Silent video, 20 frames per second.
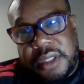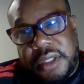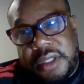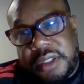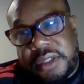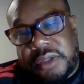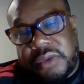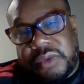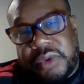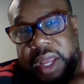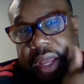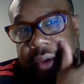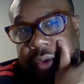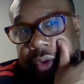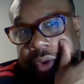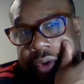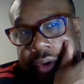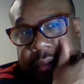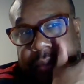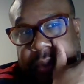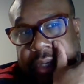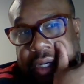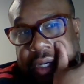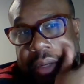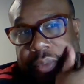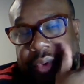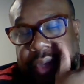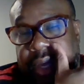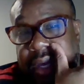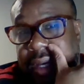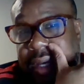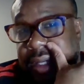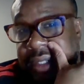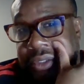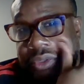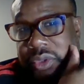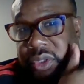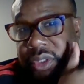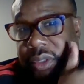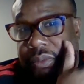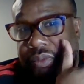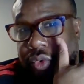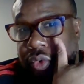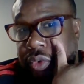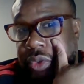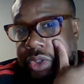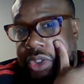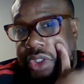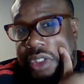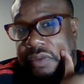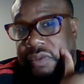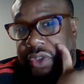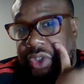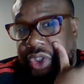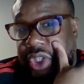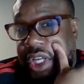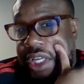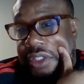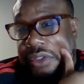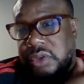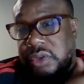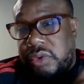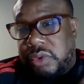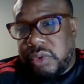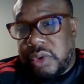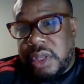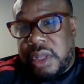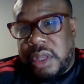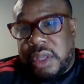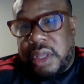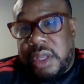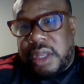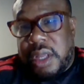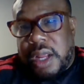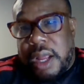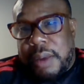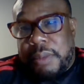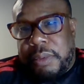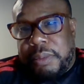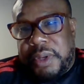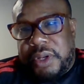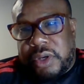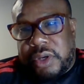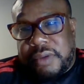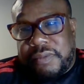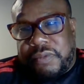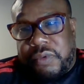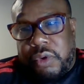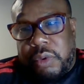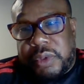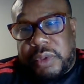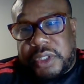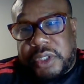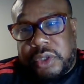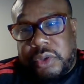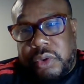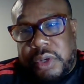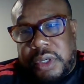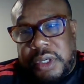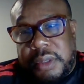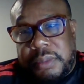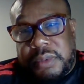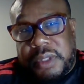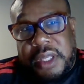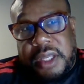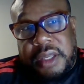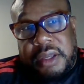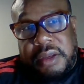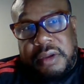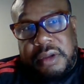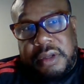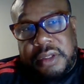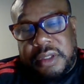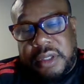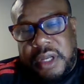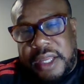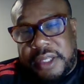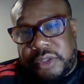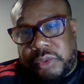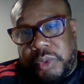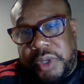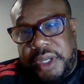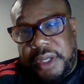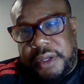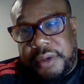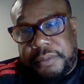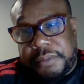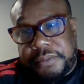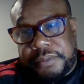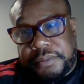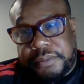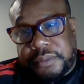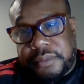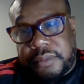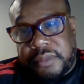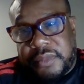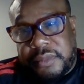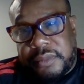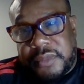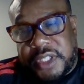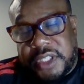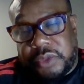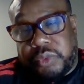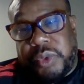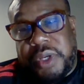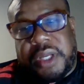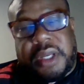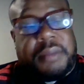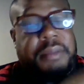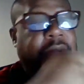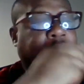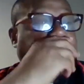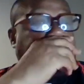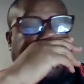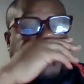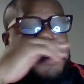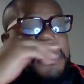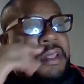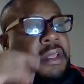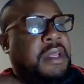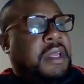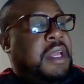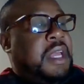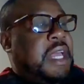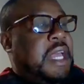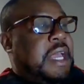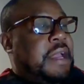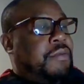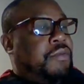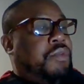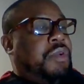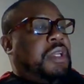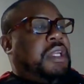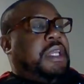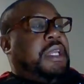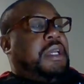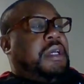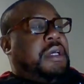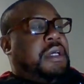So now, it's been a couple of years, so some rules and stuff has changed. So I'm gonna be looking forward to going up there next week, this week coming up, and really